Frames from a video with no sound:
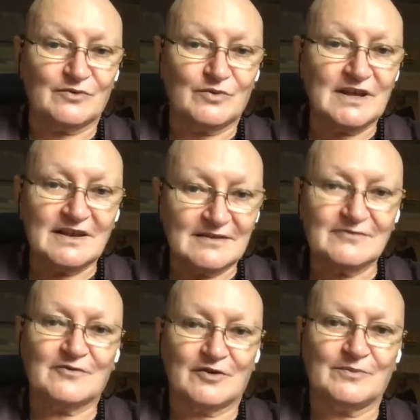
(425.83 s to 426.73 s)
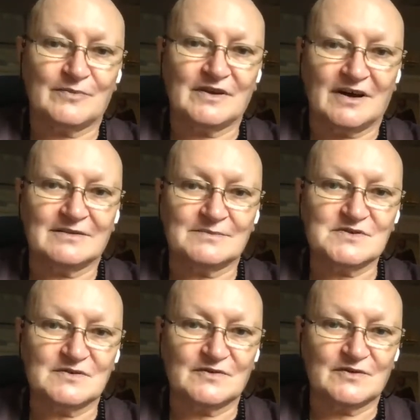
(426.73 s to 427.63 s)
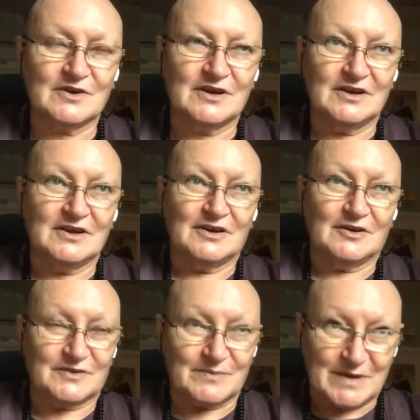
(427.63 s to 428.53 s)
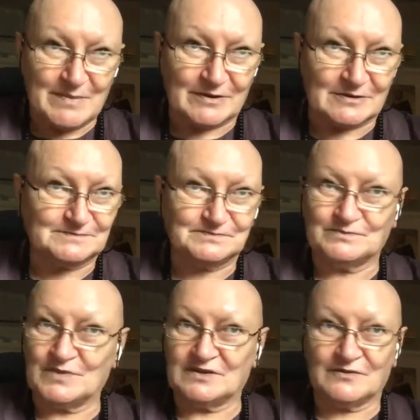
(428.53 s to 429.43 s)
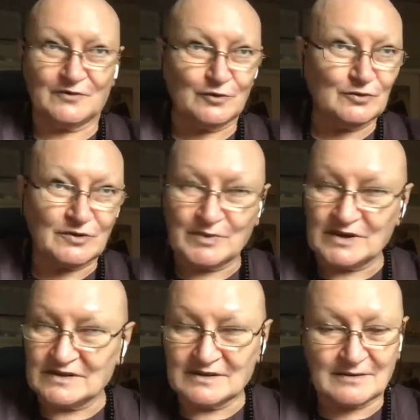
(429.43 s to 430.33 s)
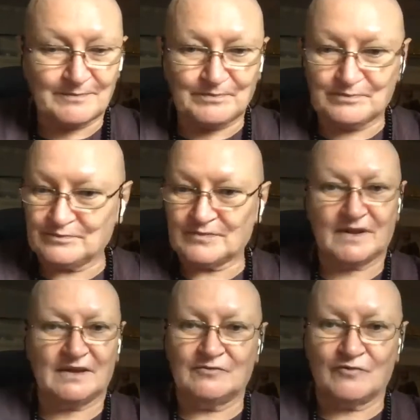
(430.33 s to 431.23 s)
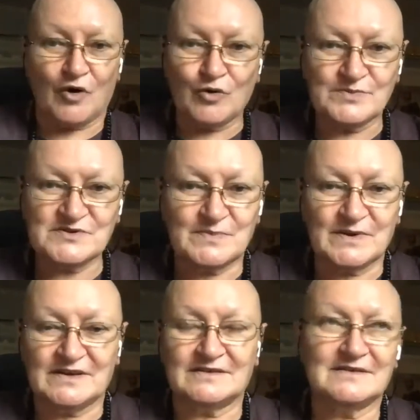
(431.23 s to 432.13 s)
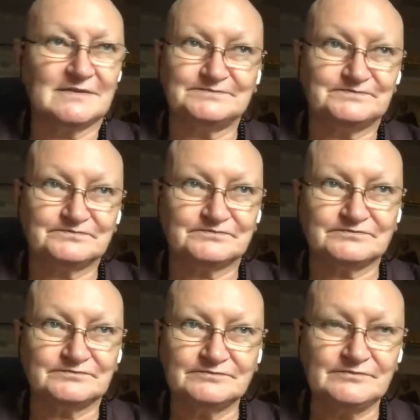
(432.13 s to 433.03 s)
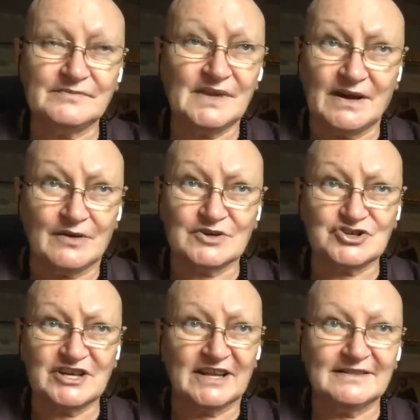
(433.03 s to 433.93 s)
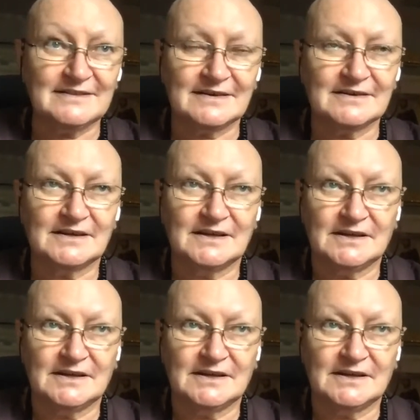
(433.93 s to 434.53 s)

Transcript: We live from the alms of the people, be it food, be it robes, be it our shelter,